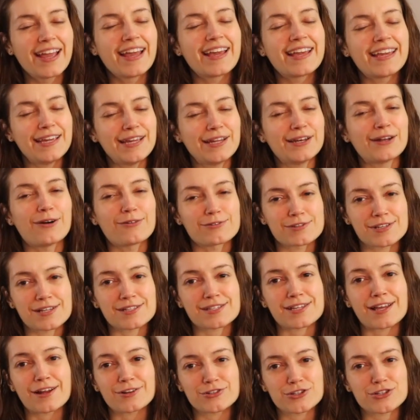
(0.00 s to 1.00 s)
He knows
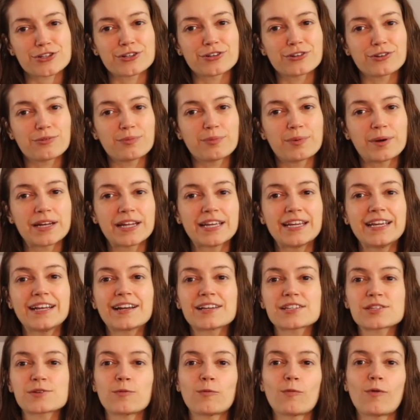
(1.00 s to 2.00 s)
that's not true, but he
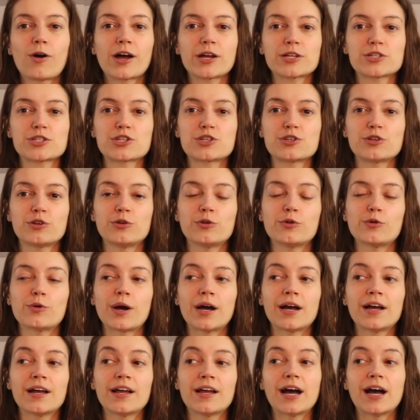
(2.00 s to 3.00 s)
doesn't want
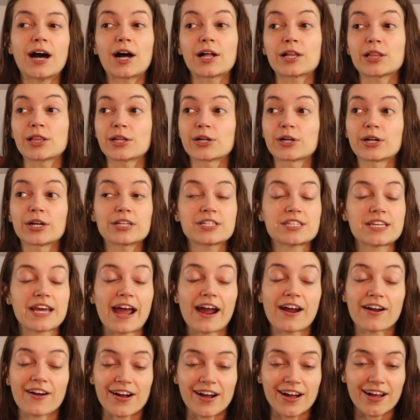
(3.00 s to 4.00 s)
to alert
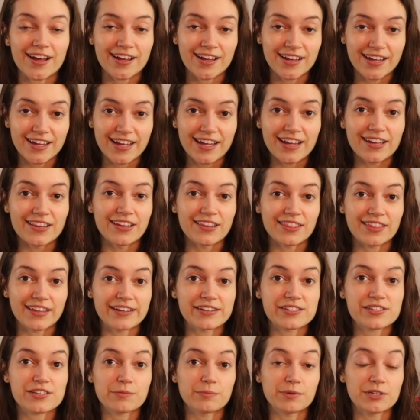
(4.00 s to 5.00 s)
Tara that
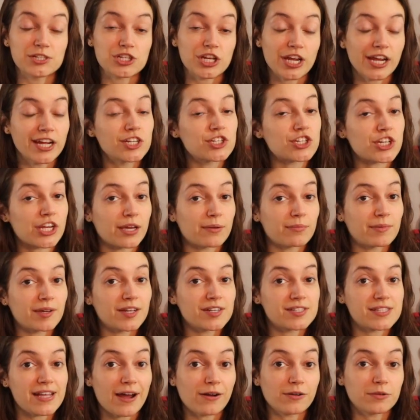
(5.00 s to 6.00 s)
things could be changing
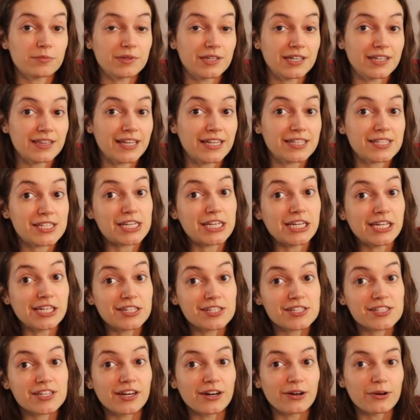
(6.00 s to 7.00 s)
because that would mean that
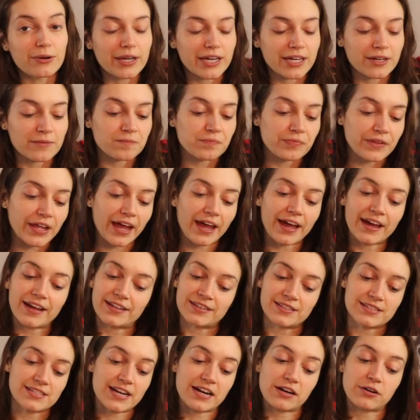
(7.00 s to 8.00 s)
Tina's going,
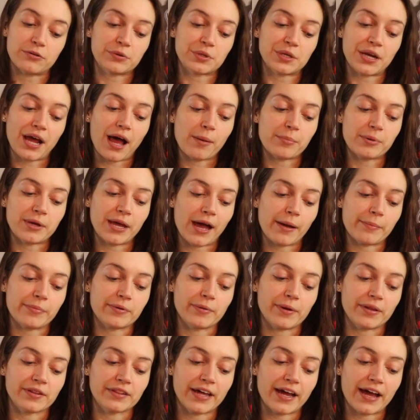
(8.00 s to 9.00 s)
and Tara would not be happy
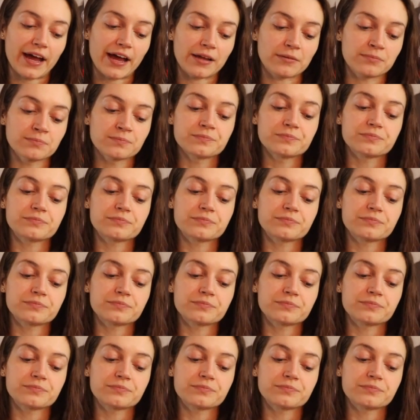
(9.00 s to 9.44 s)
about that.